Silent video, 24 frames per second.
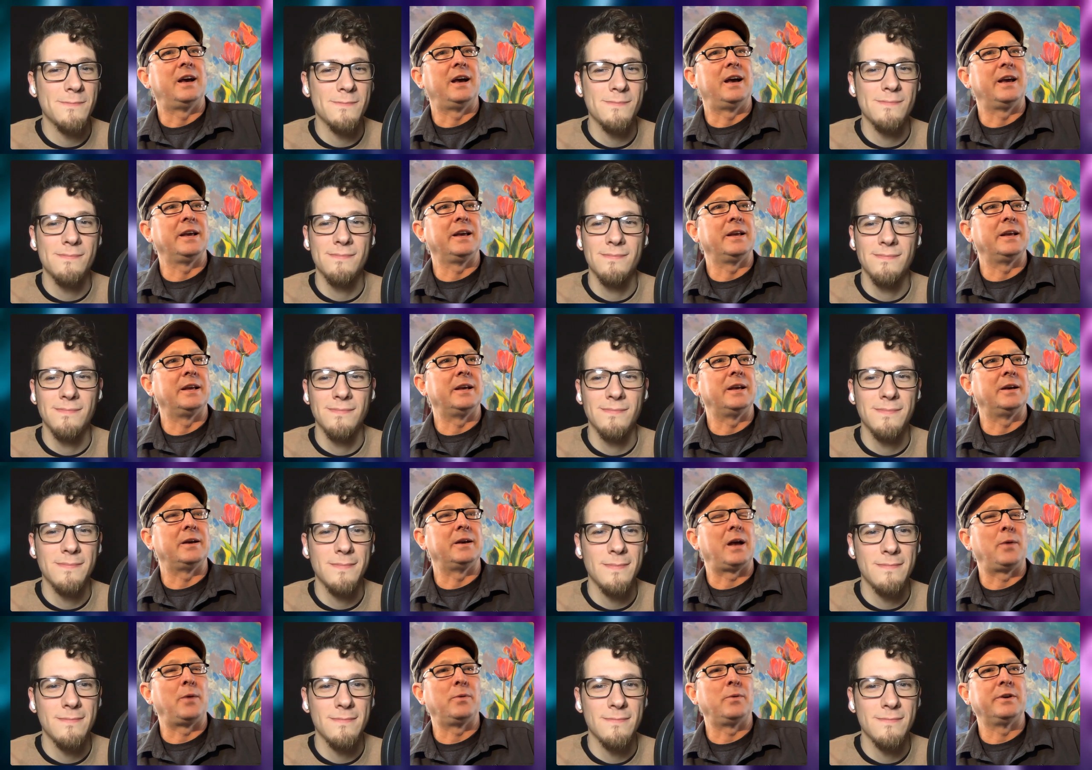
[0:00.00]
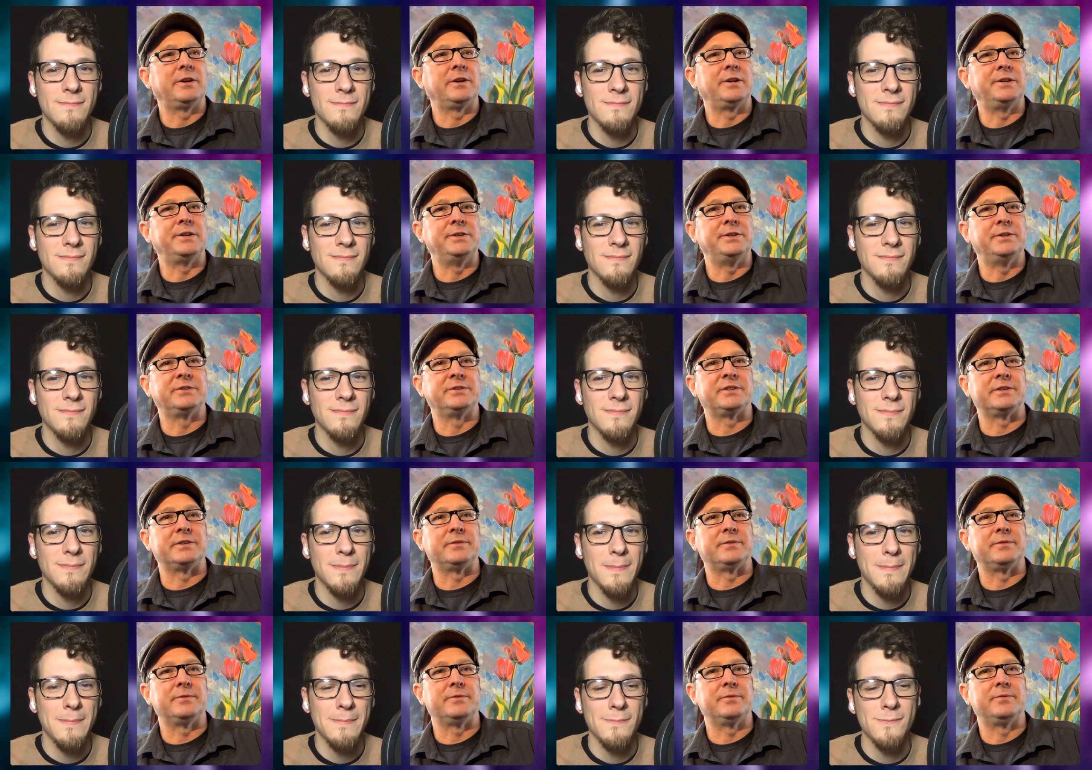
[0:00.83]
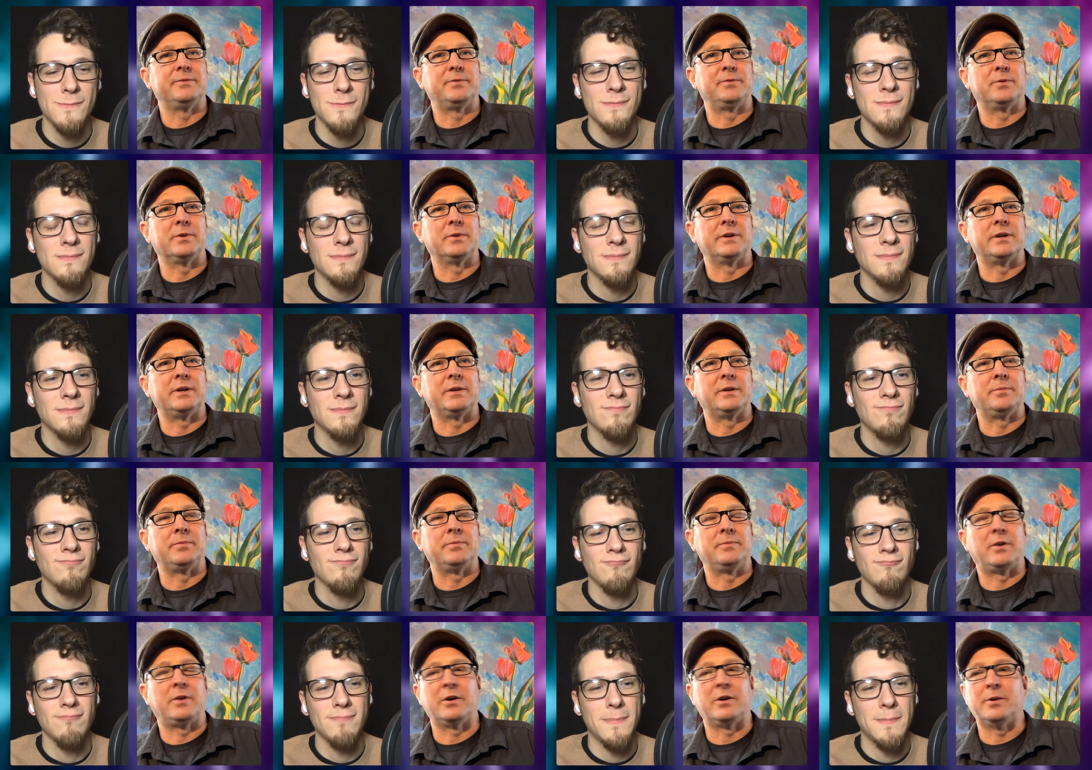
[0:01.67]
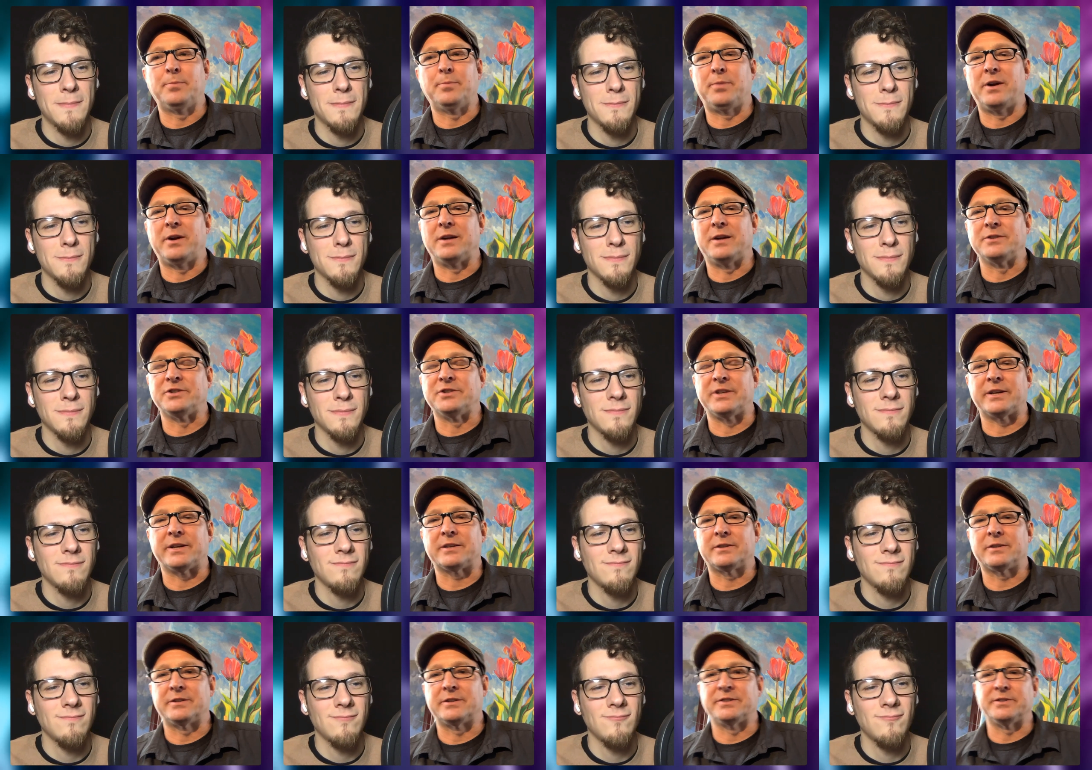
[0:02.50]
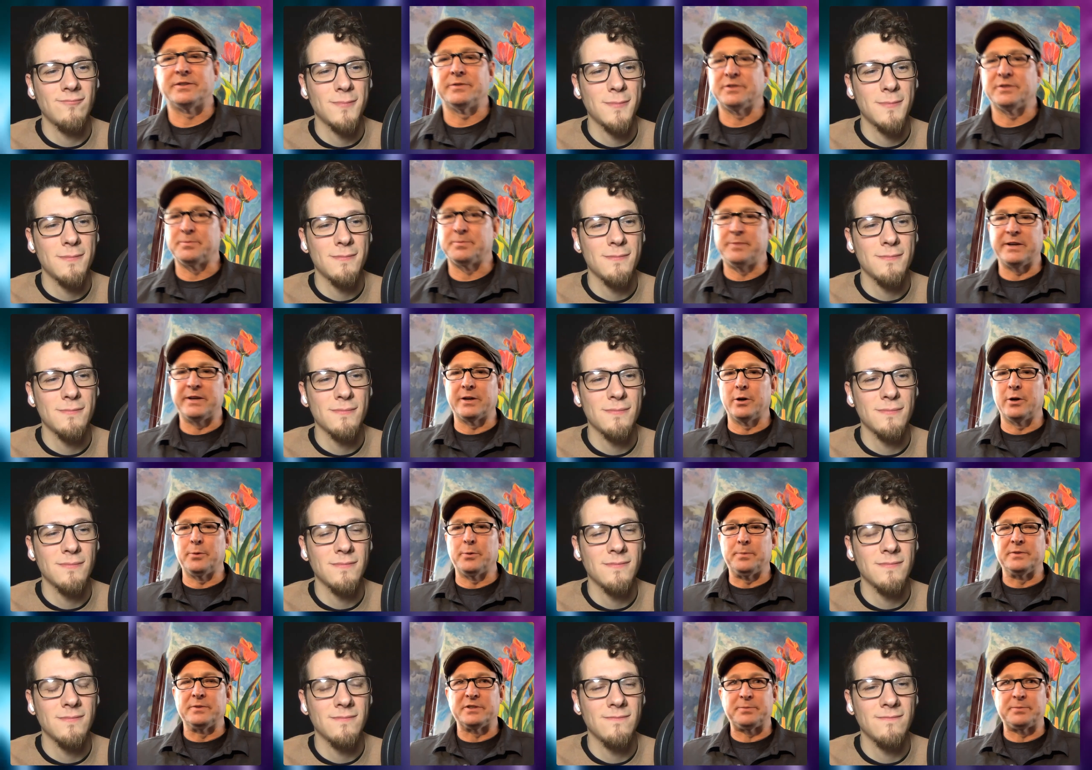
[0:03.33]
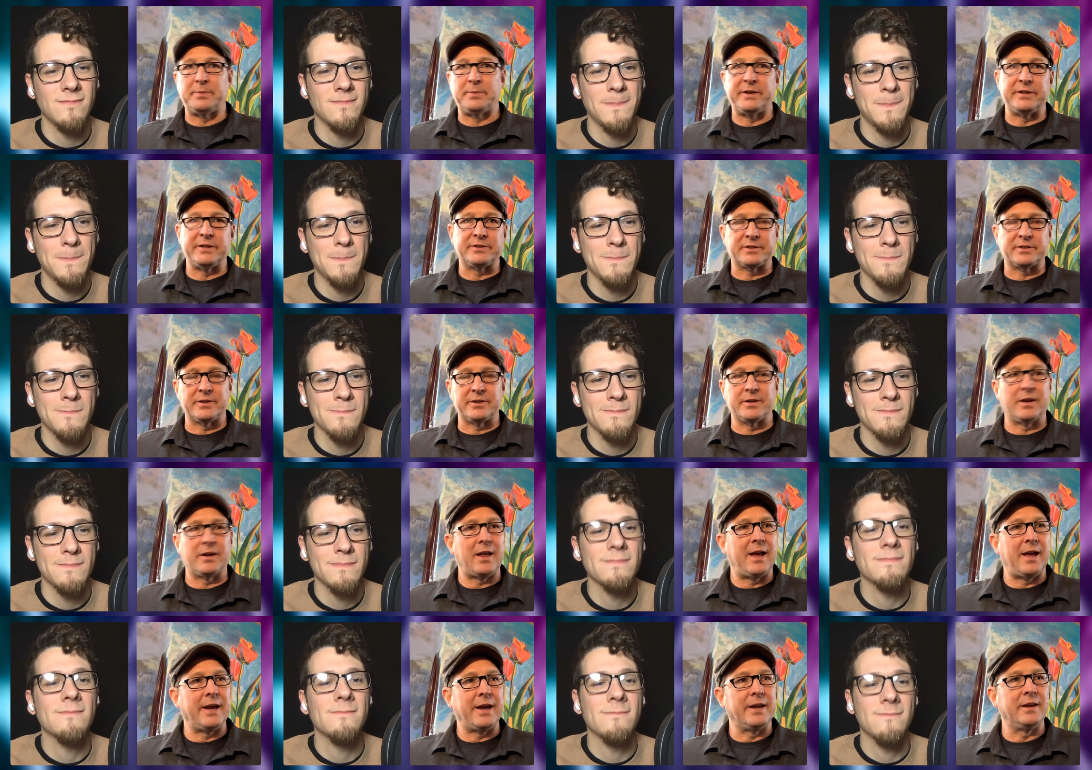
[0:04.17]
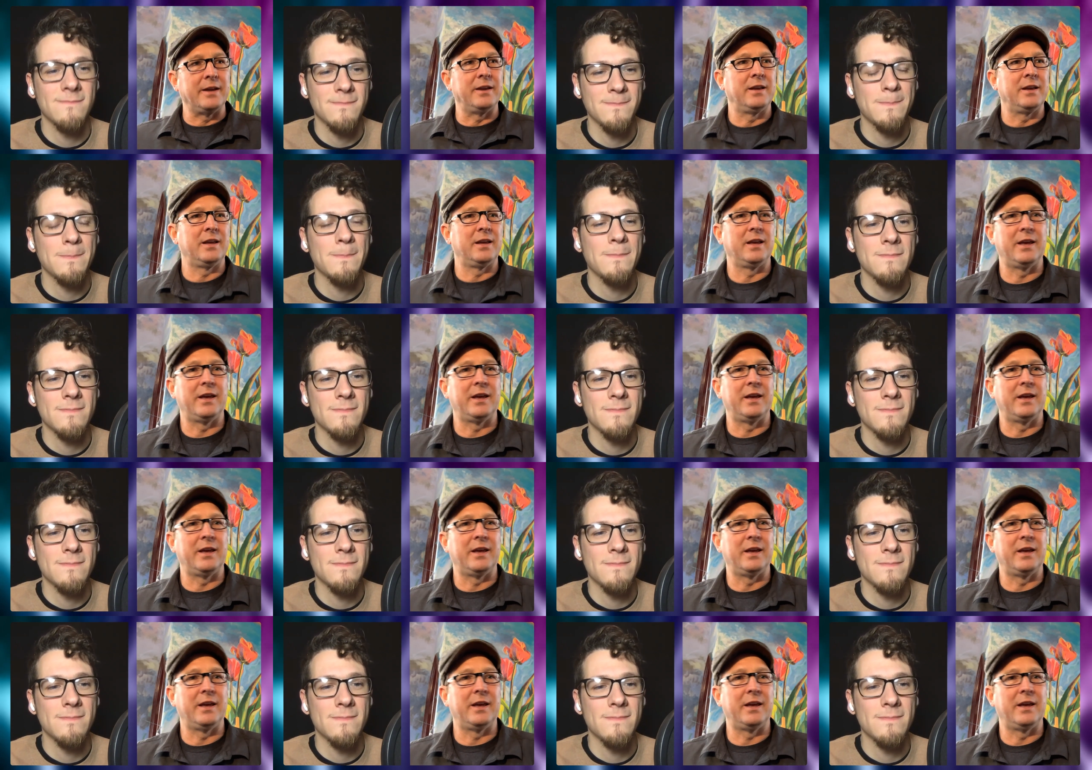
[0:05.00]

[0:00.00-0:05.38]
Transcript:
Speaker 1: I uh, I wanted to use it for a art project because it was big open space, good light.